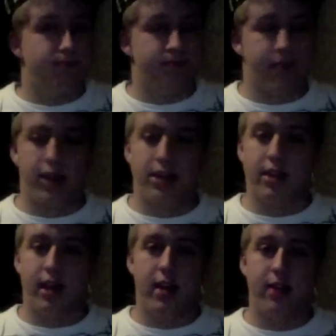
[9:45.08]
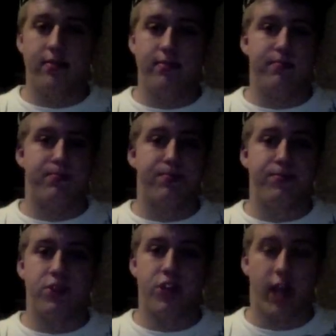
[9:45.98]
hate to say it,
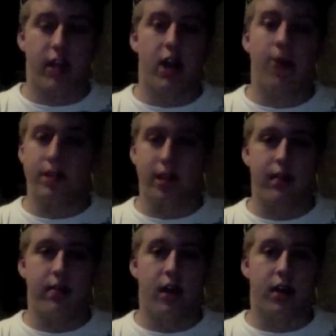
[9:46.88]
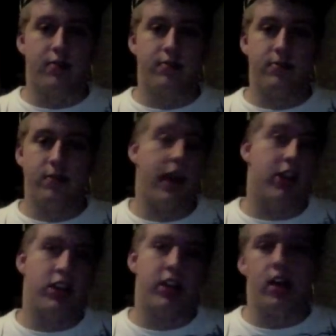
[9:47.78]
Shane Carwin's going to knock,
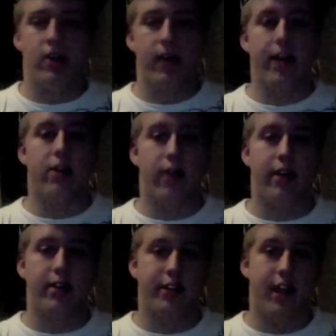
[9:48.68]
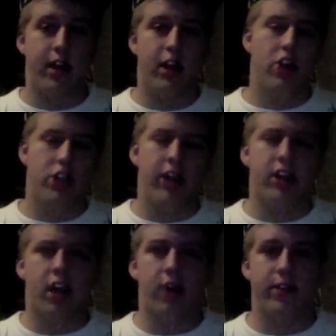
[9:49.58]
actually, no, I don't hate to say it. Shane
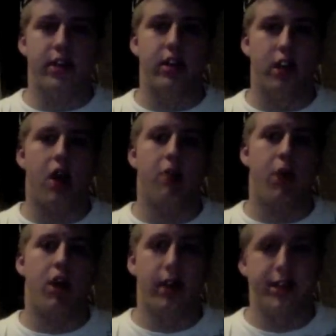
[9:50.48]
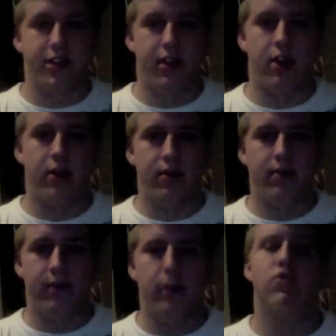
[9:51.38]
Carwin's going to knock Brock Lesnar out
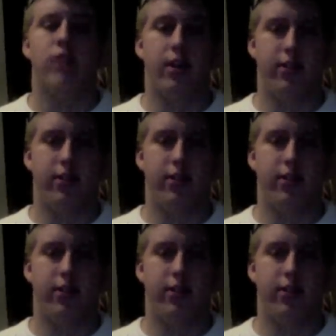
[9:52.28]
first round.